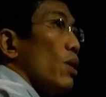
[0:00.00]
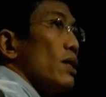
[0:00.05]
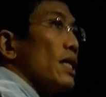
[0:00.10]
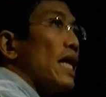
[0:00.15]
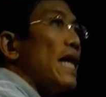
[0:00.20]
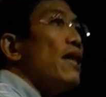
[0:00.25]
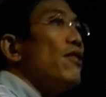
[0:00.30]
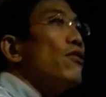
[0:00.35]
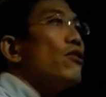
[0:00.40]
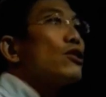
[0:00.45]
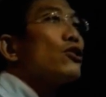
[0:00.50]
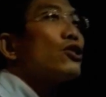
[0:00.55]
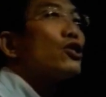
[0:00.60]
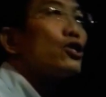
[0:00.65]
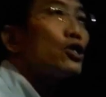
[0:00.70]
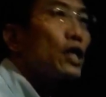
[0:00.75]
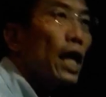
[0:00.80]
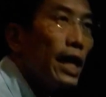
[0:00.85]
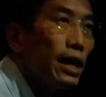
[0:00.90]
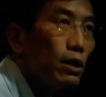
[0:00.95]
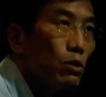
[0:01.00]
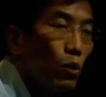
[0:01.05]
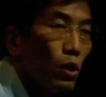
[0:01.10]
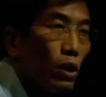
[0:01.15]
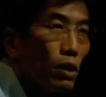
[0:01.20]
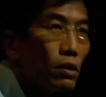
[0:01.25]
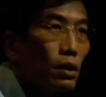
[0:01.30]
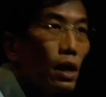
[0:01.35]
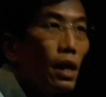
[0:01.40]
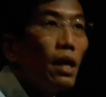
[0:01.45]
world, in the sane
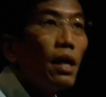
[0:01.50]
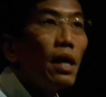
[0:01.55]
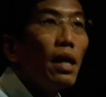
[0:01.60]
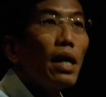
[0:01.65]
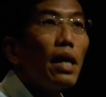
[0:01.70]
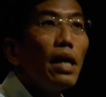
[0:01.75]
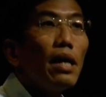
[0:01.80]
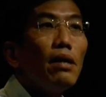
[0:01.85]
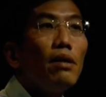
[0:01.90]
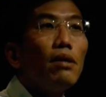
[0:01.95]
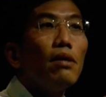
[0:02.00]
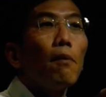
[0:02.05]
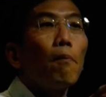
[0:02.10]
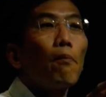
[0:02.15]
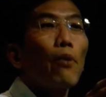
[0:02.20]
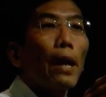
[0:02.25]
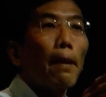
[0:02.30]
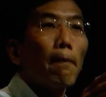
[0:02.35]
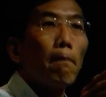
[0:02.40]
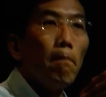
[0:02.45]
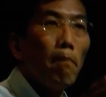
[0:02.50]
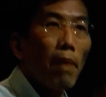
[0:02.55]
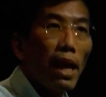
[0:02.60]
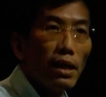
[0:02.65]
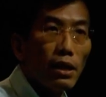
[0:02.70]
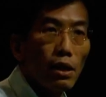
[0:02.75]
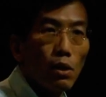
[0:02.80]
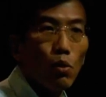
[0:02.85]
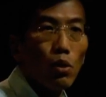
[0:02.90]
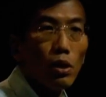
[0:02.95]
world, in the
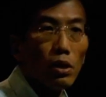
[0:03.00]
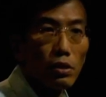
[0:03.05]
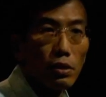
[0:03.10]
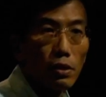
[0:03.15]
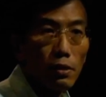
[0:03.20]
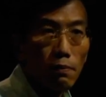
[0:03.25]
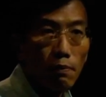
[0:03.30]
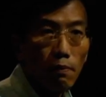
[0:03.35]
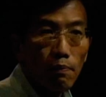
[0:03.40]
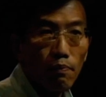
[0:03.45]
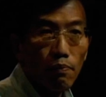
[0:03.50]
pragmatic world,